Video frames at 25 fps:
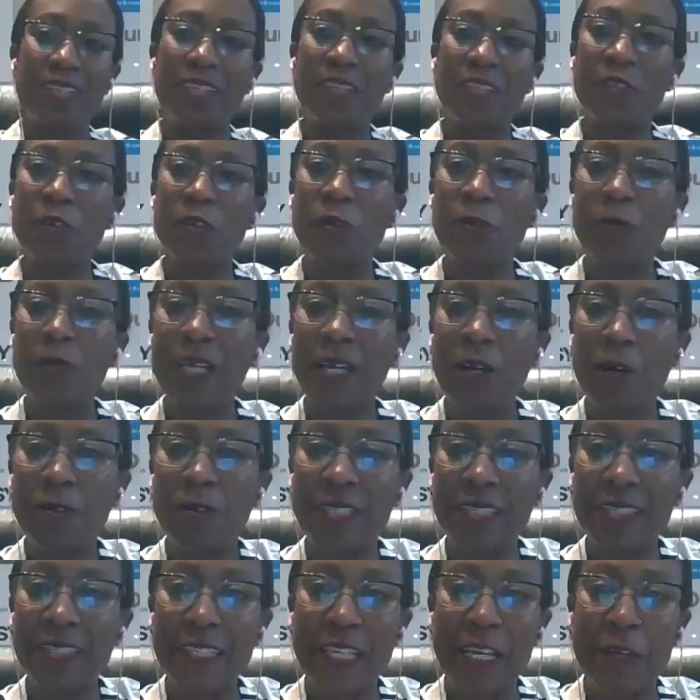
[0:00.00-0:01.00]
And I know we're
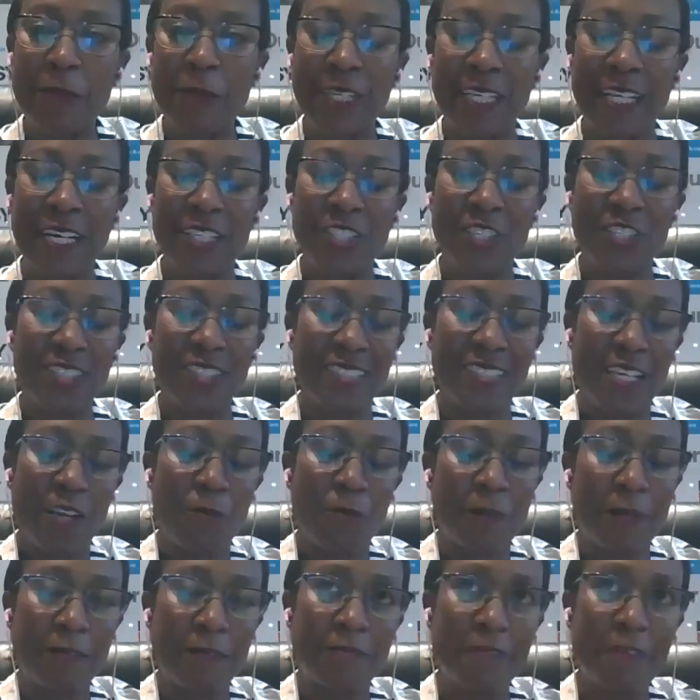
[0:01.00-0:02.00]
out of time, but I'll just take,
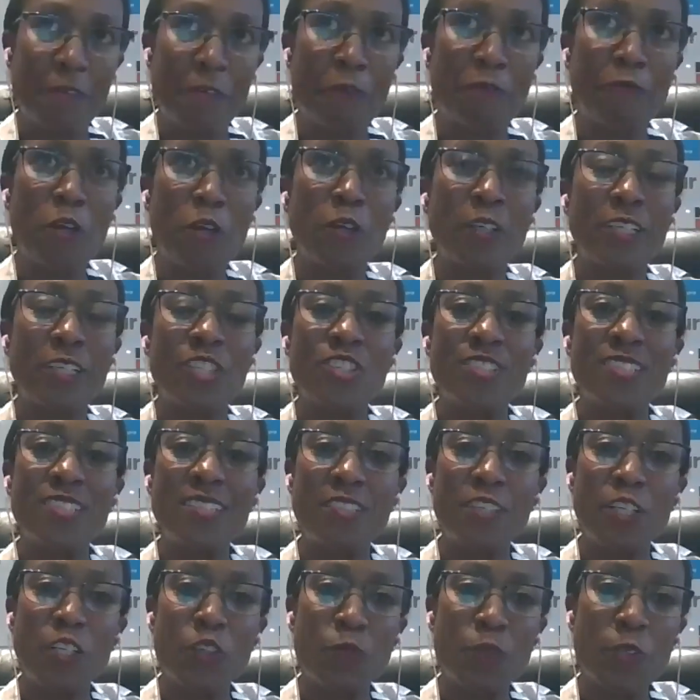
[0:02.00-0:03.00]
if y'all can just
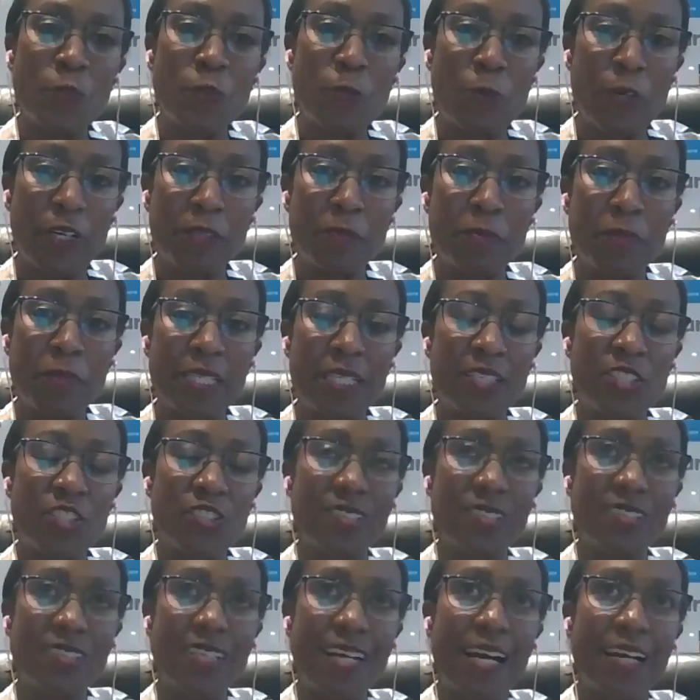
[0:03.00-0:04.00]
indulge me with 1 minute,
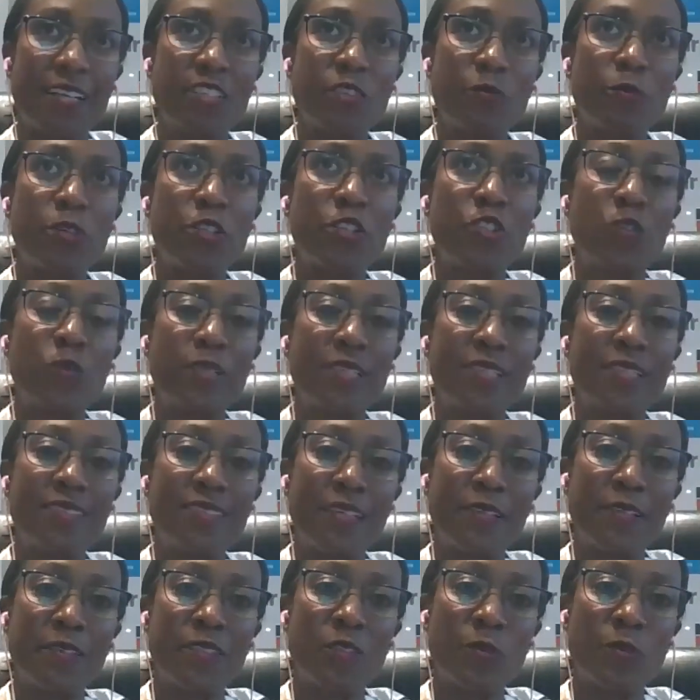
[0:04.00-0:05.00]
just to add to what Julie's
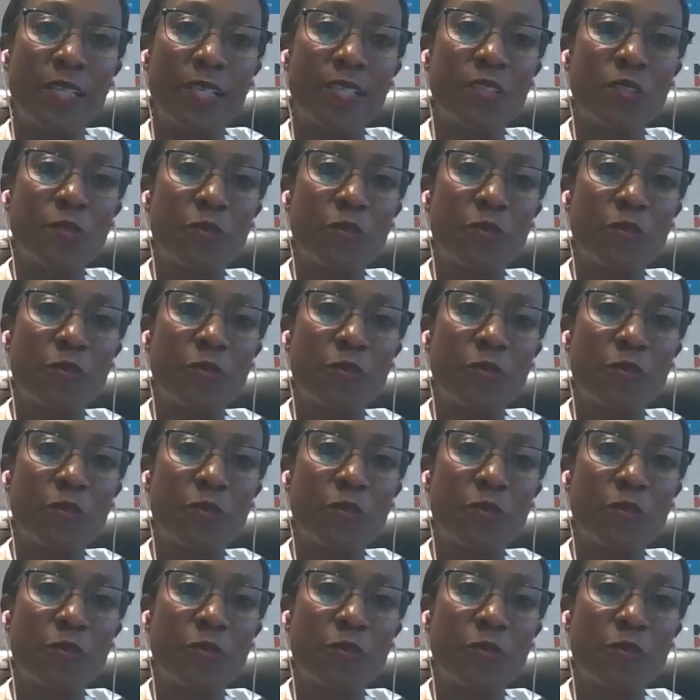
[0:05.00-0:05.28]
saying as well.